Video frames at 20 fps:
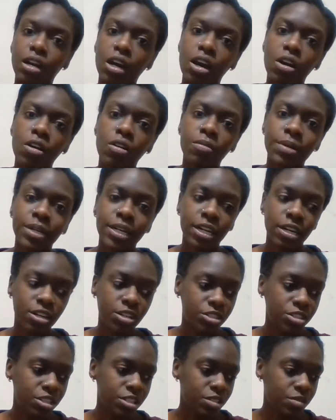
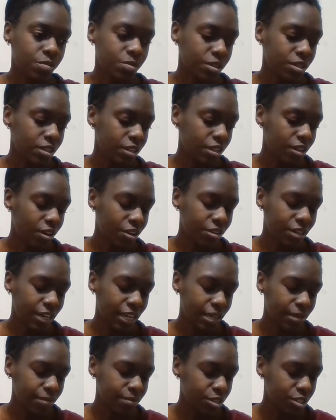her
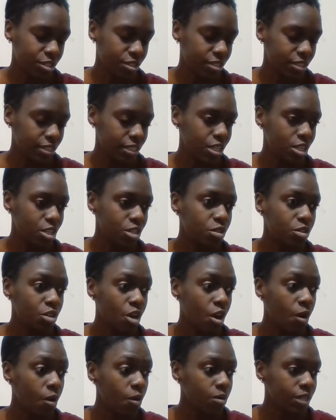name just
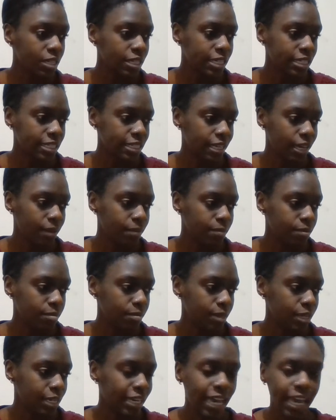totally escaped
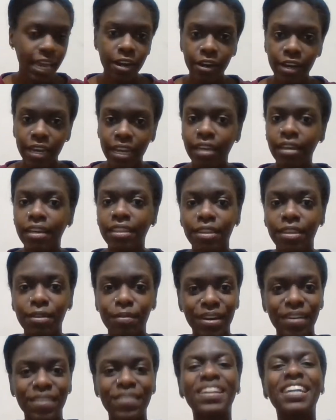me. Carrie, there
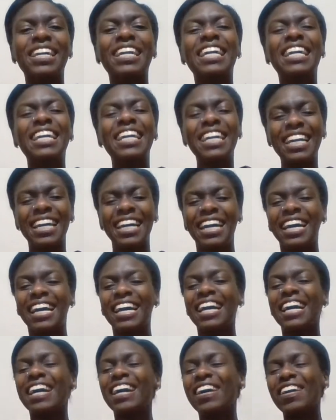we go.
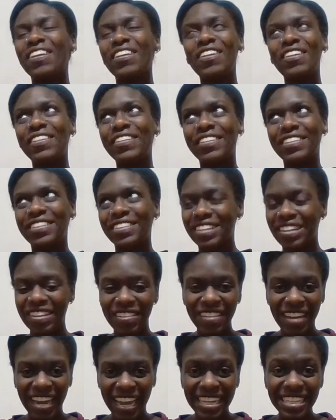Oh,
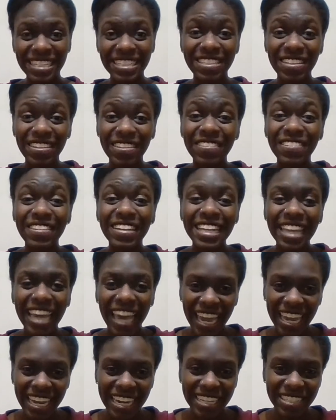okay, so
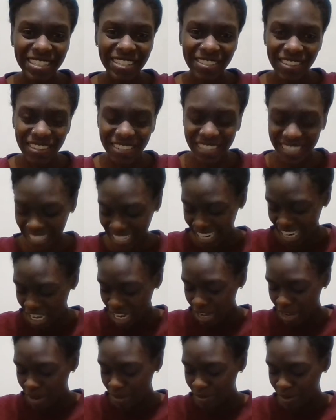Kay has started
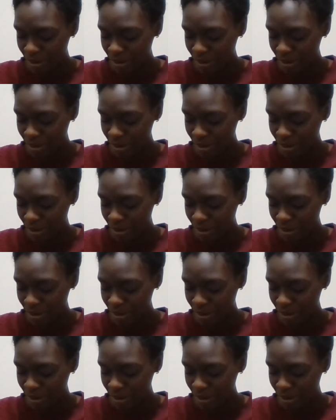a